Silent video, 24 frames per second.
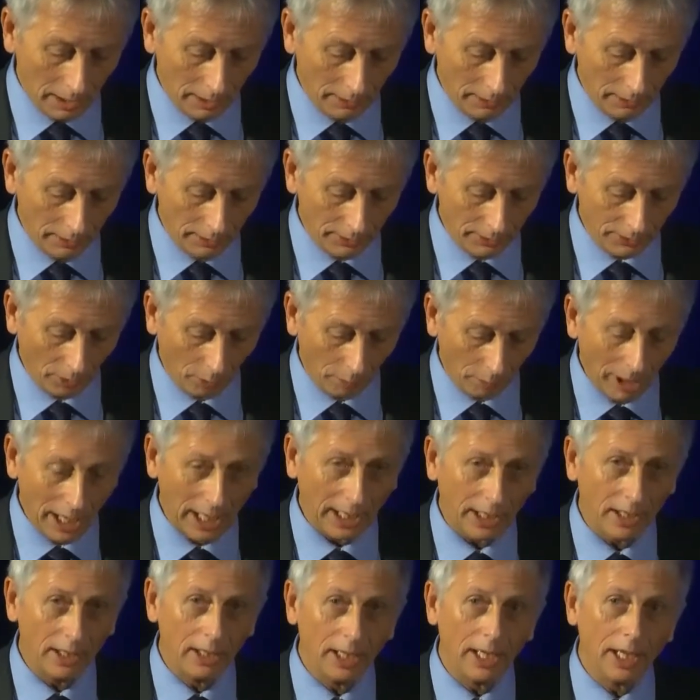So
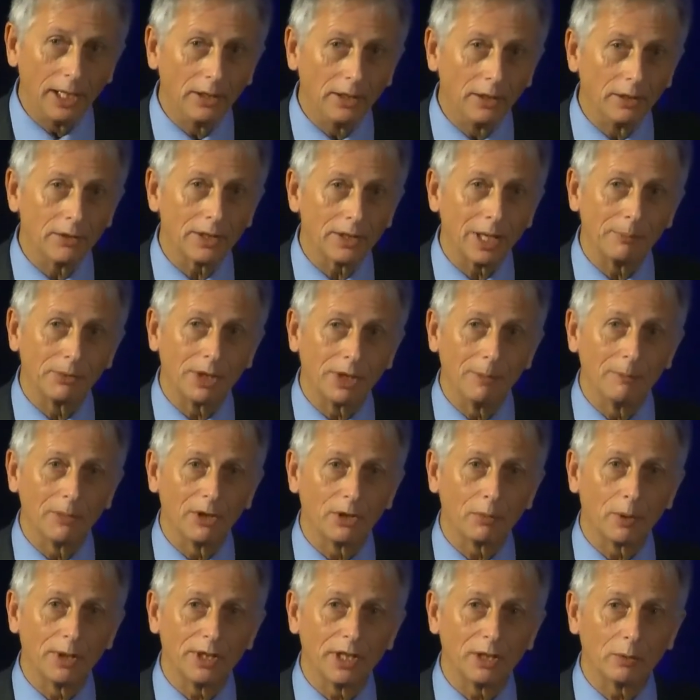back in September
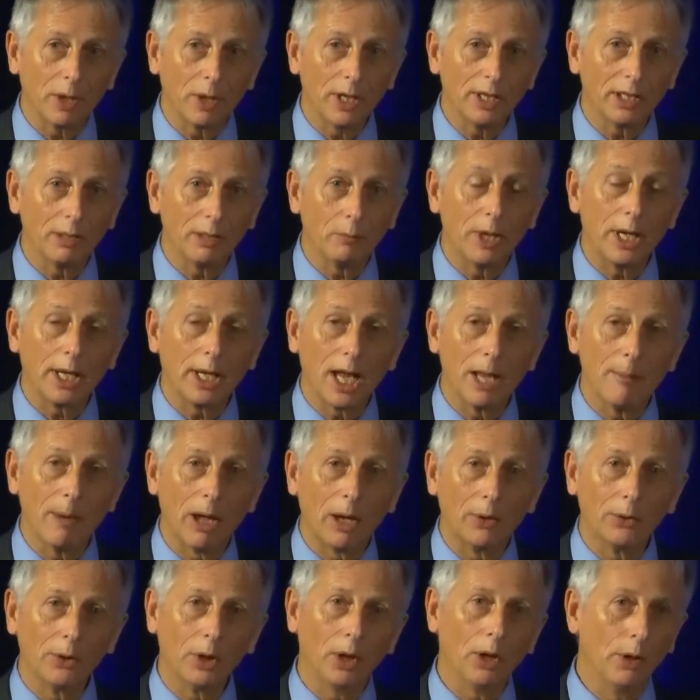2020, we came
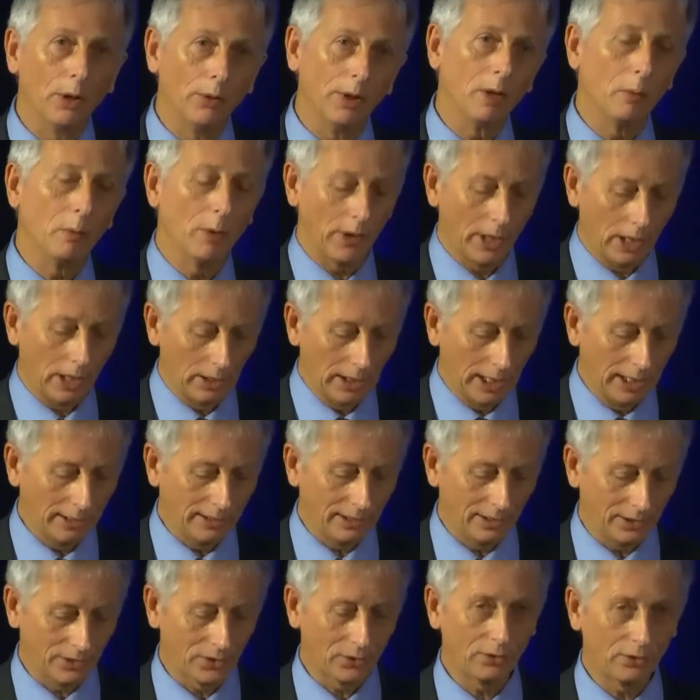out not only with our
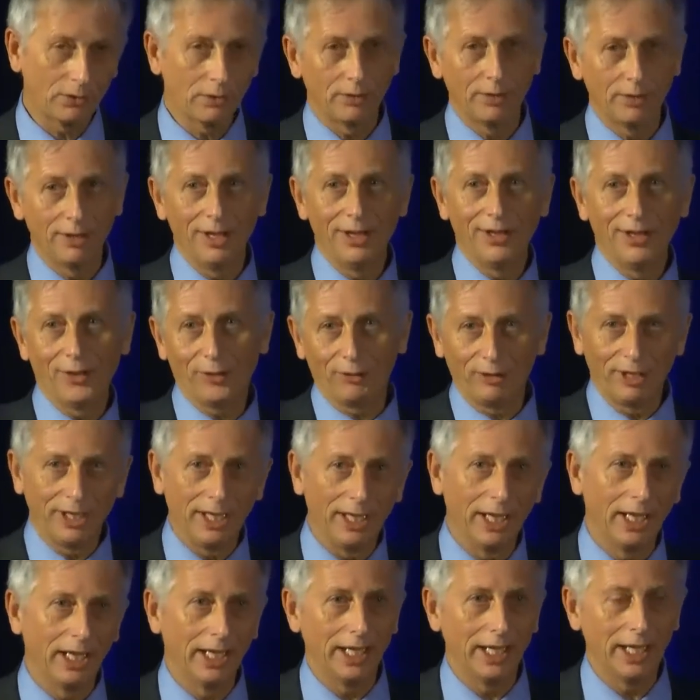latest
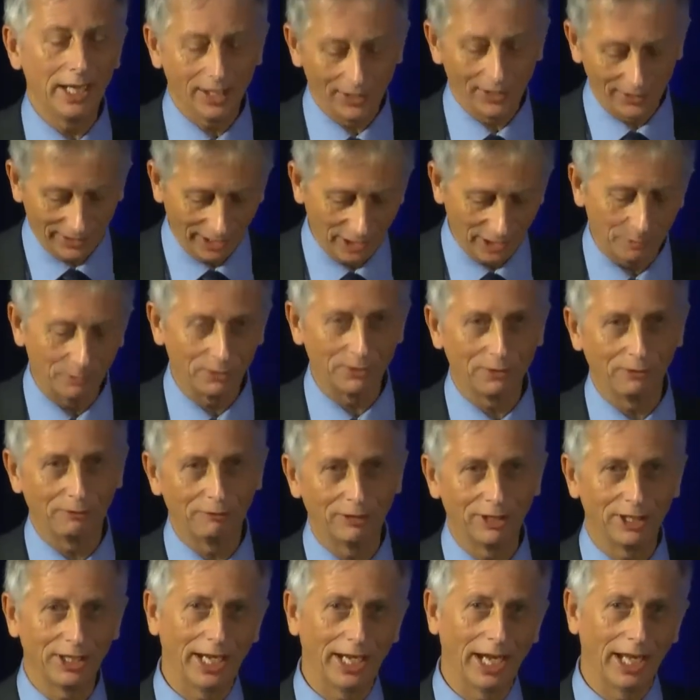3-yearly assessment of
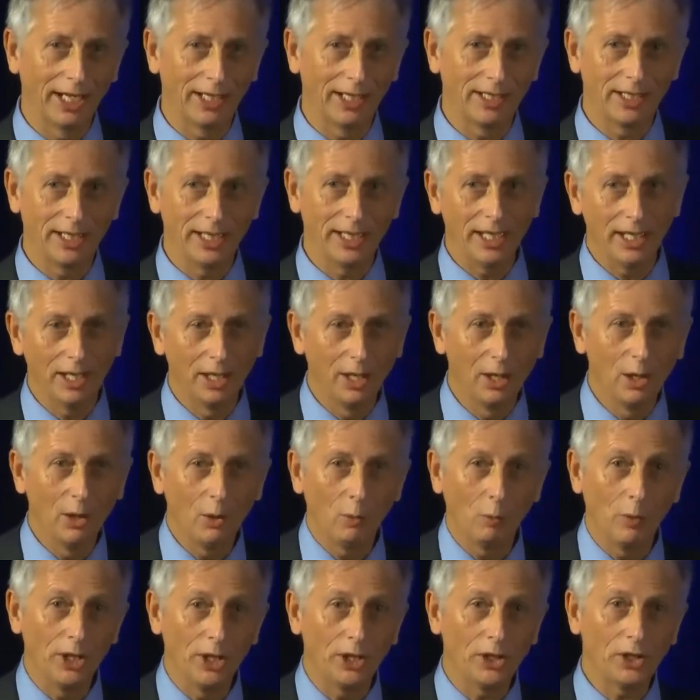criticality,
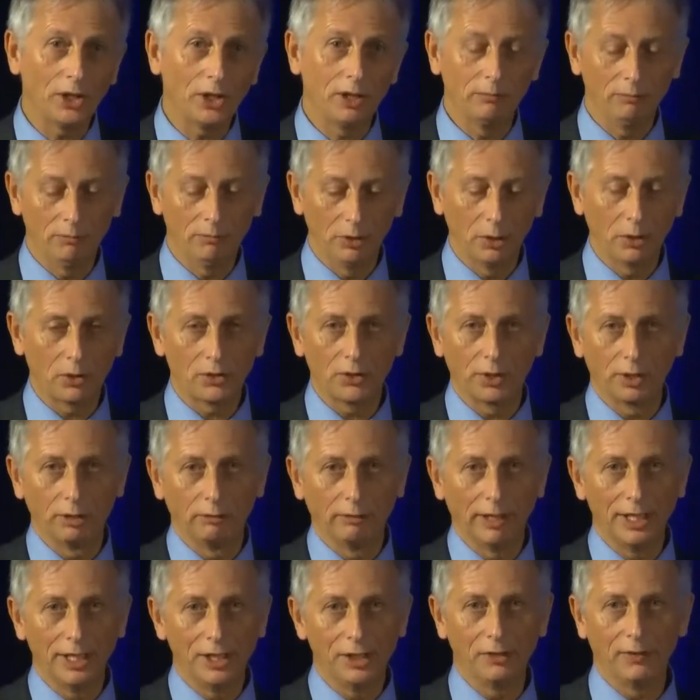which looks at a
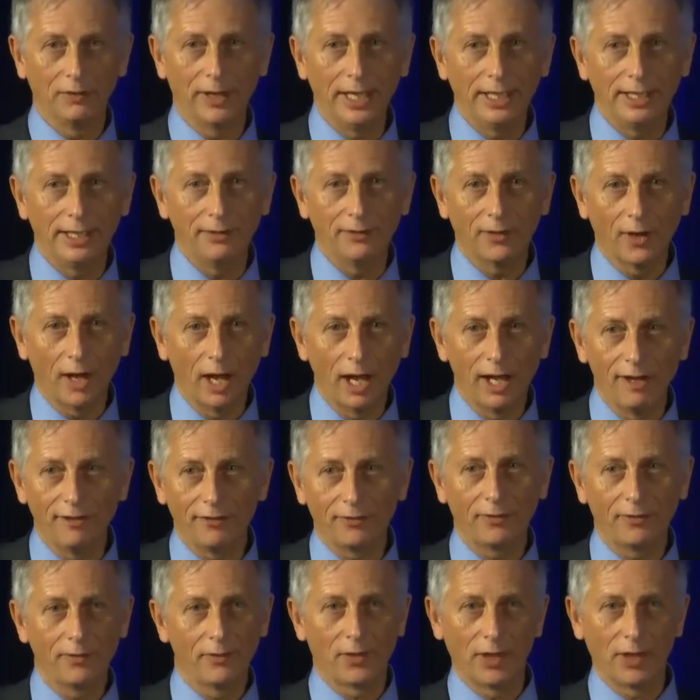range of
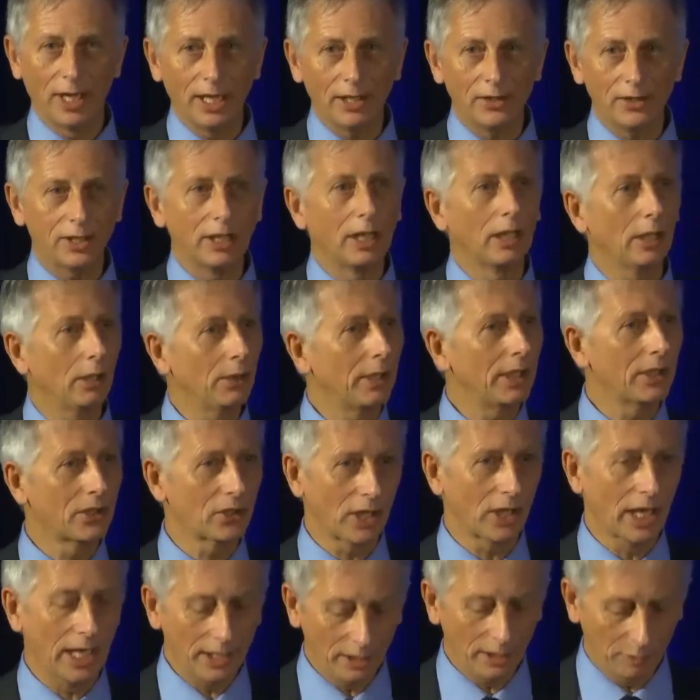85 things, including
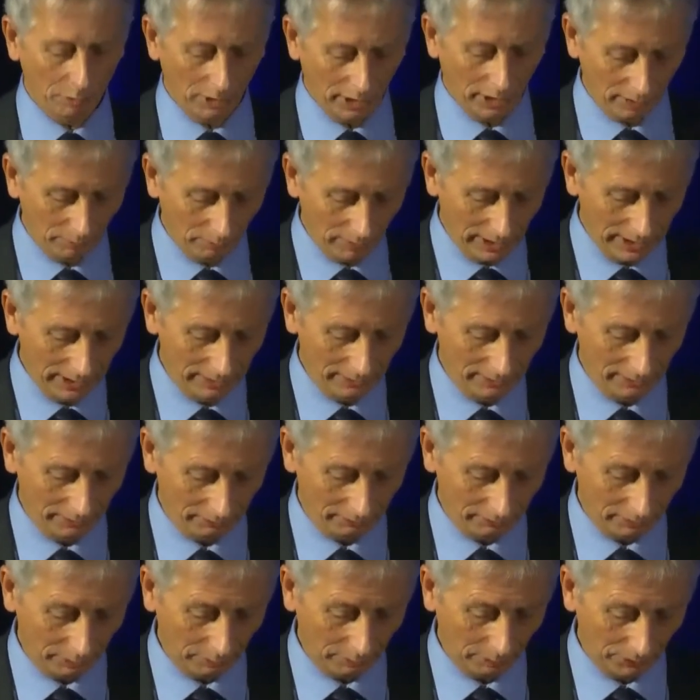sand, by the way, as
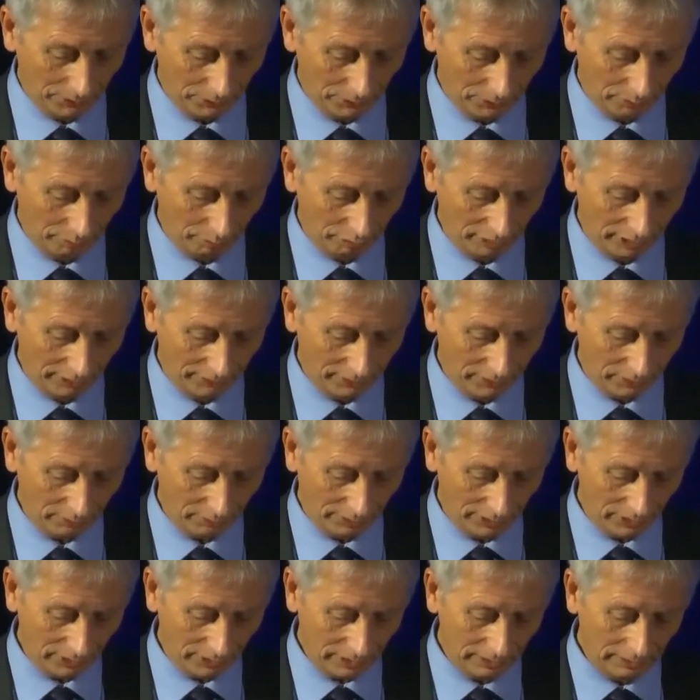response to a previous
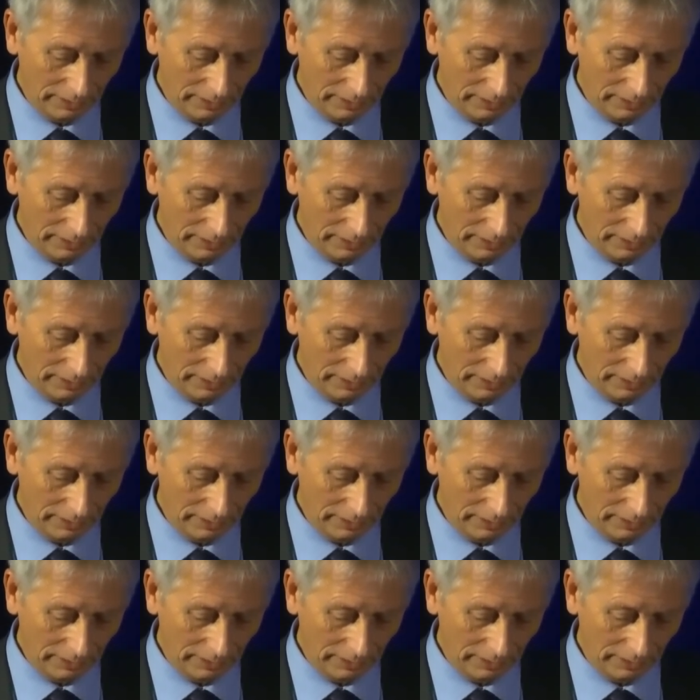question,